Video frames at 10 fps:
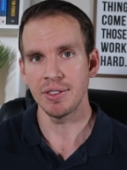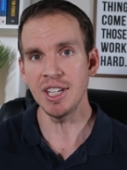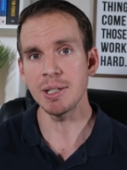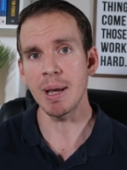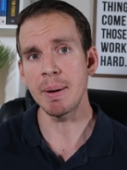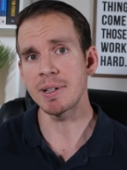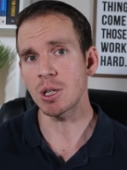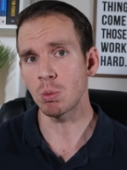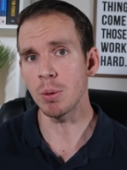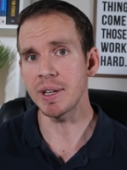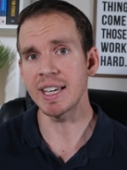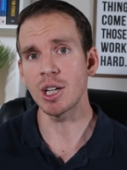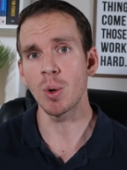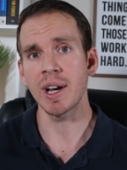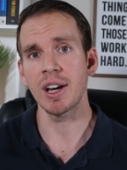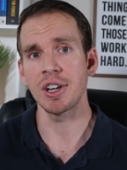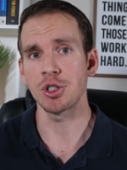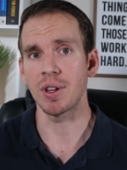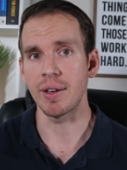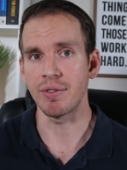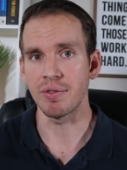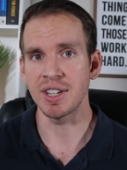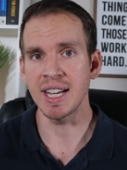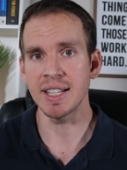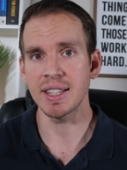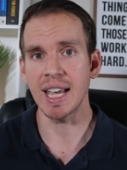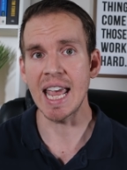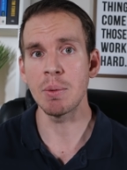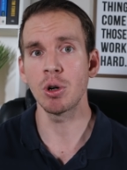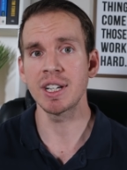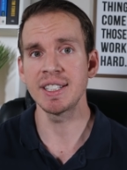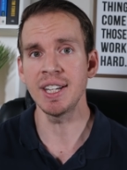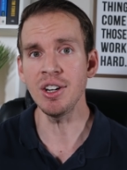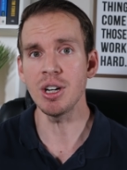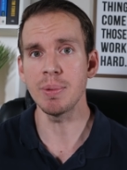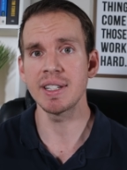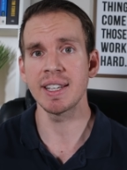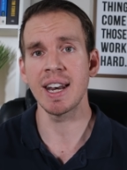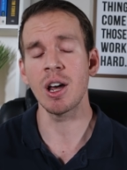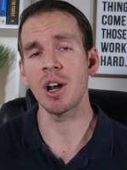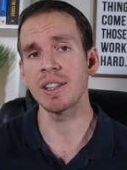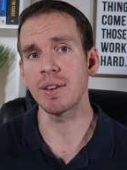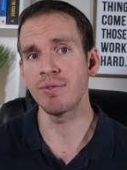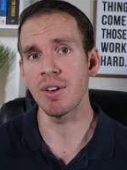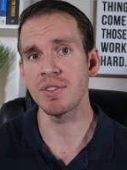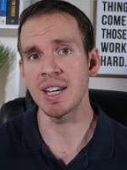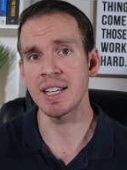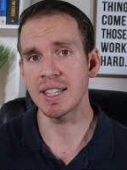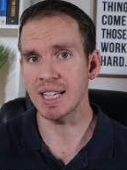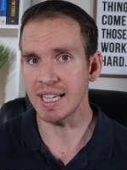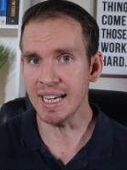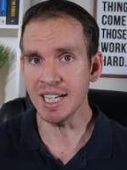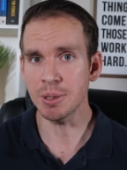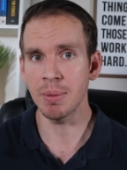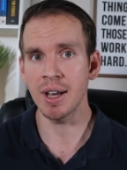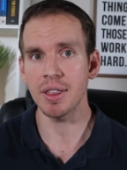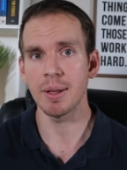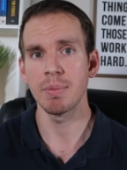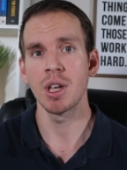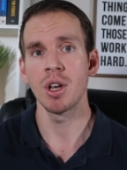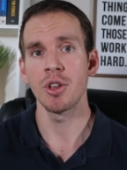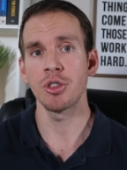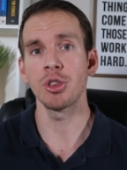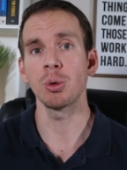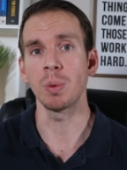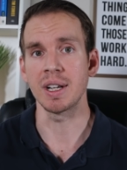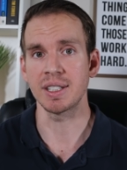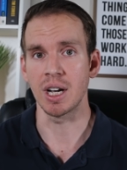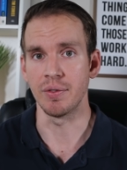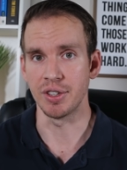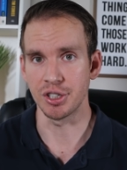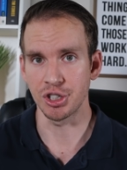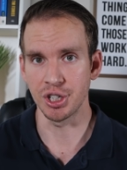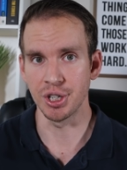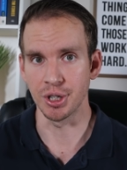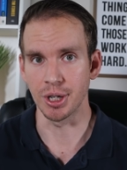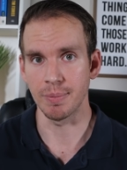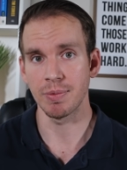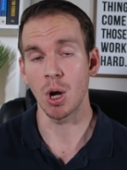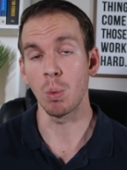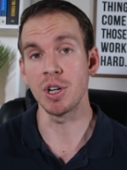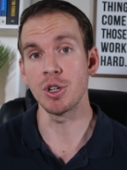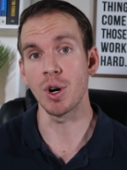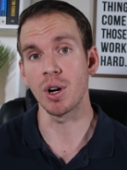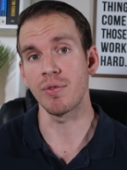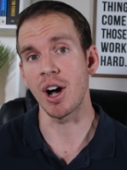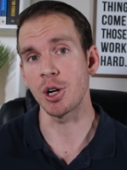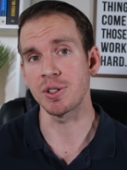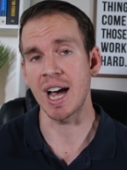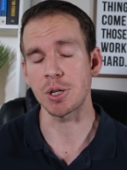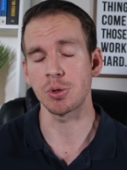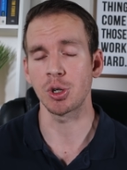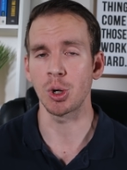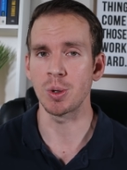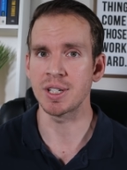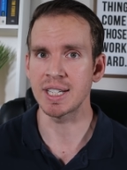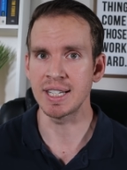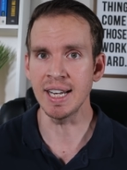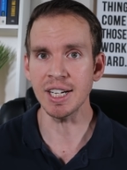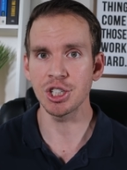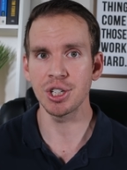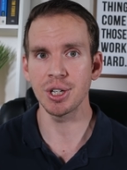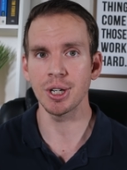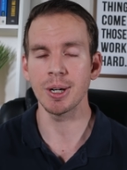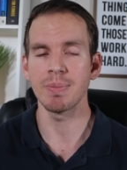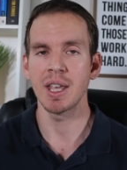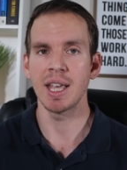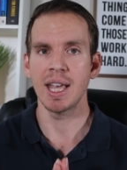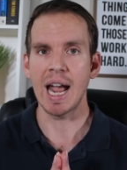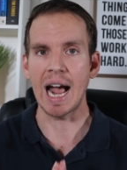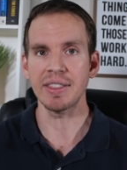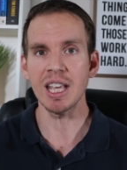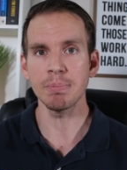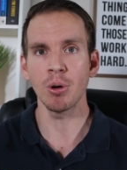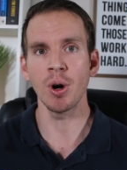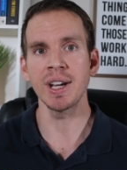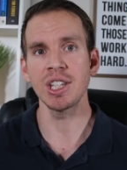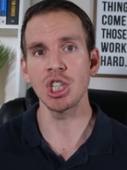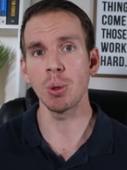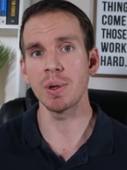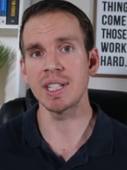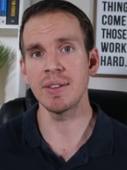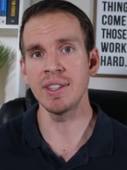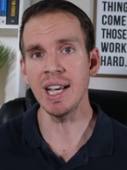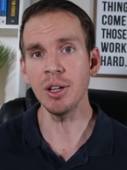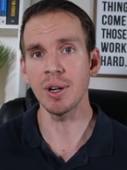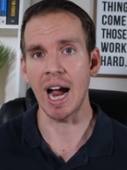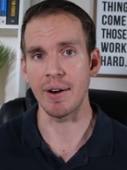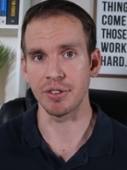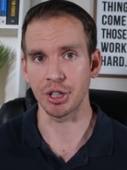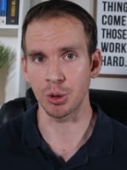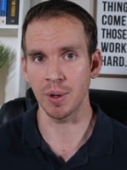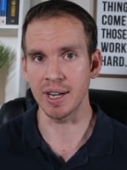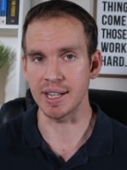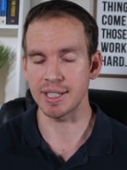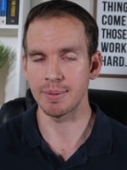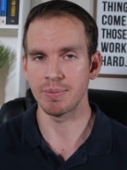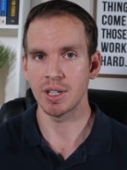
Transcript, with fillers: These payments will begin going out on July 15th and will continue to be sent out on the 15th each month through the rest of this year. When you go to file your tax returns next year, at that point, you'll receive the other half of the credit.